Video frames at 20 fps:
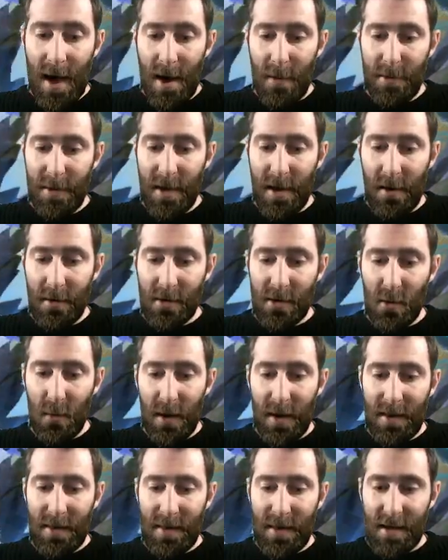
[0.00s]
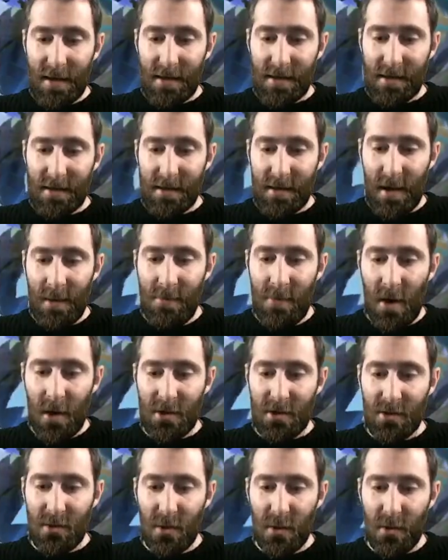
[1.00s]
Are we going to win this? I'm
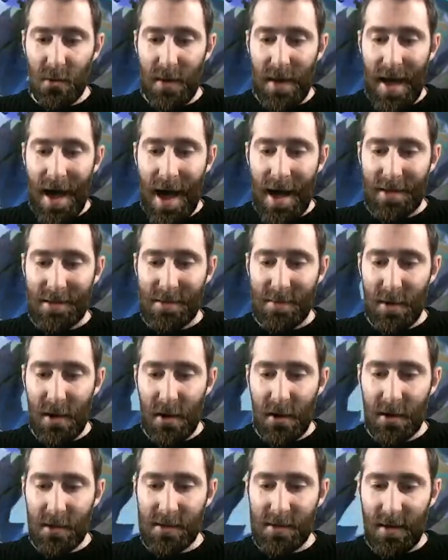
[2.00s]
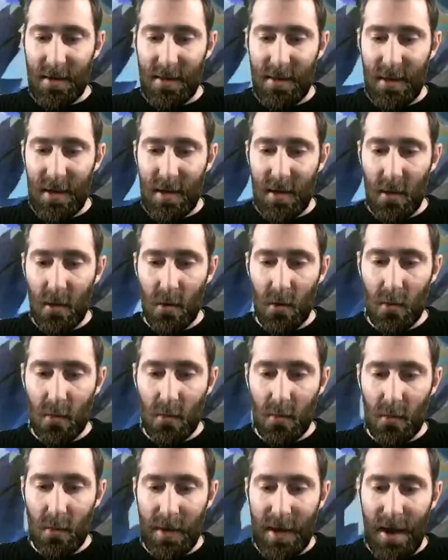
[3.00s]
not sure that we are, to be honest. I think, oh,
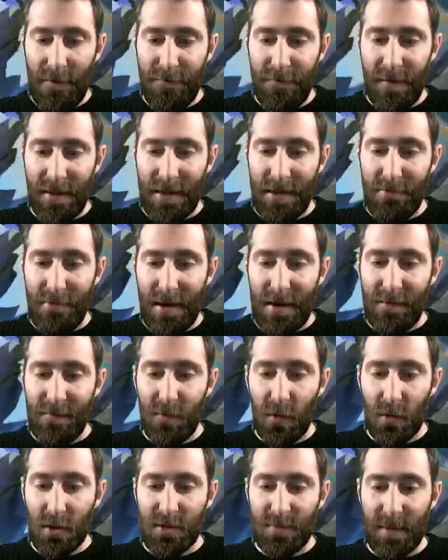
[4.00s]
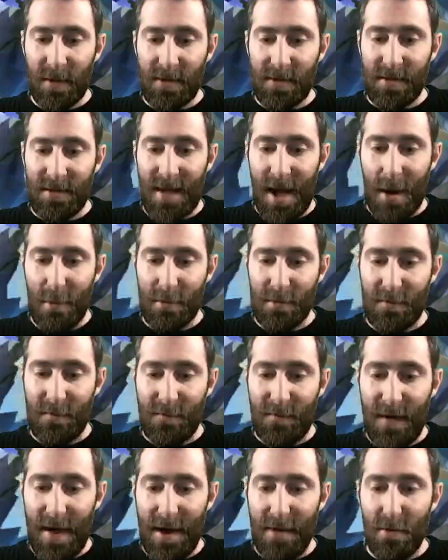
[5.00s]
we get friendly reinforcements. That was
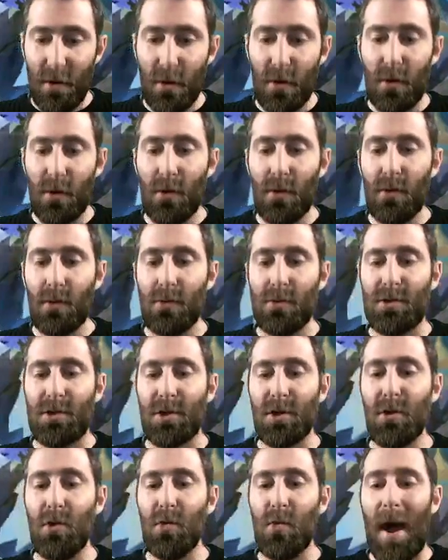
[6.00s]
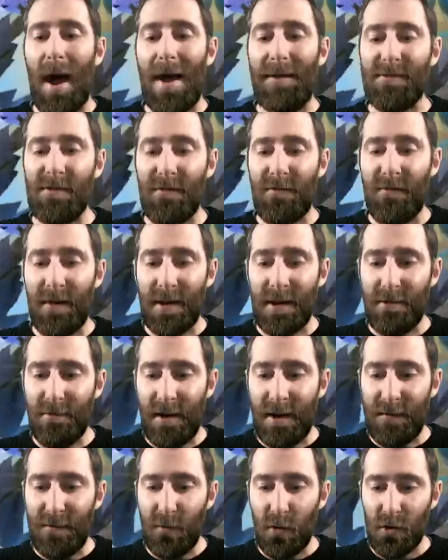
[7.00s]
very, oh, 2 waves of friendly
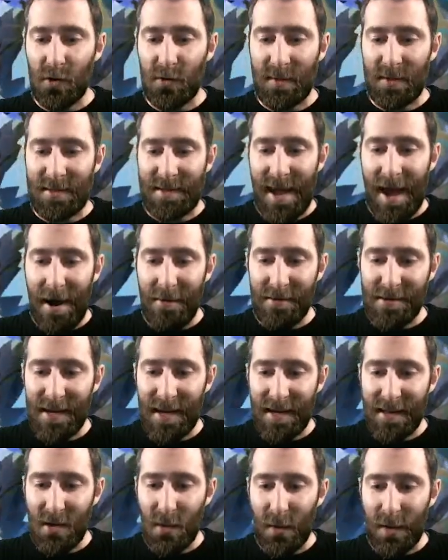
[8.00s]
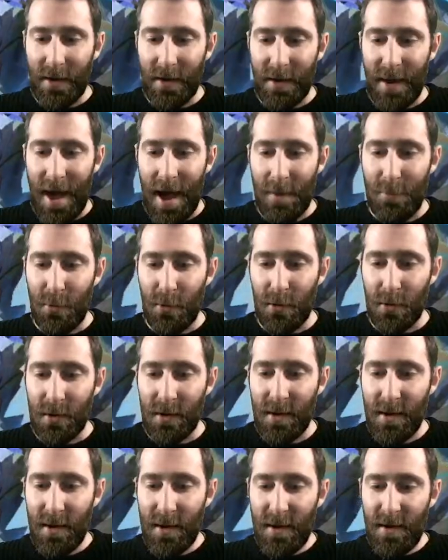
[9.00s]
reinforcements, guaranteeing the win on our
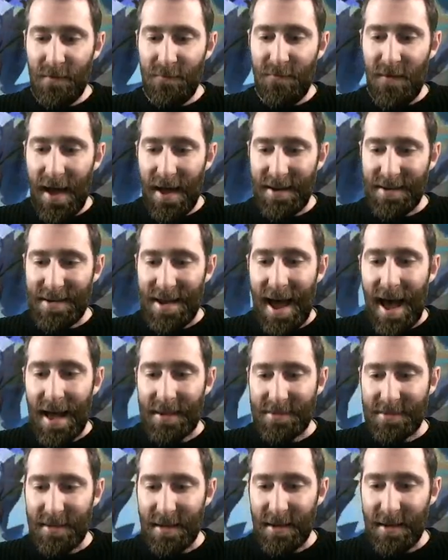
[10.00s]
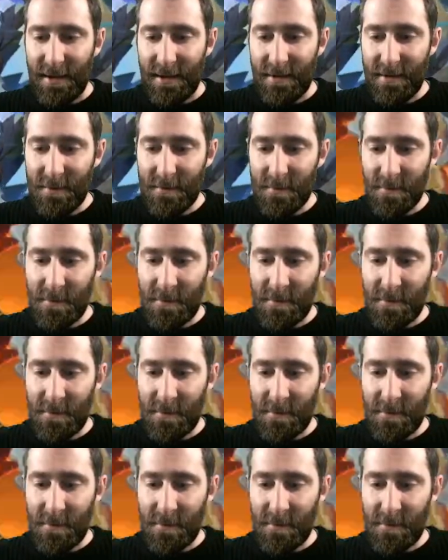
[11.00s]
board. Fantastic.